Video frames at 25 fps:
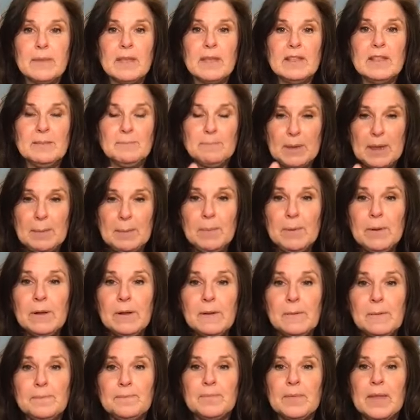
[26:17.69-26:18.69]
in
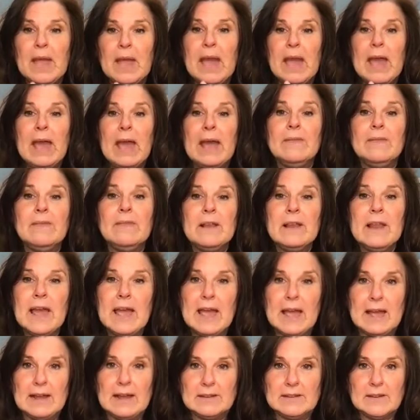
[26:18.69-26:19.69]
people, and the
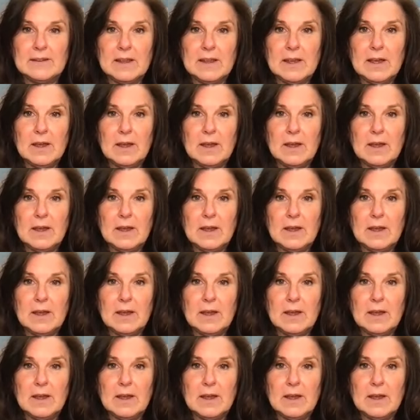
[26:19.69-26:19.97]
land.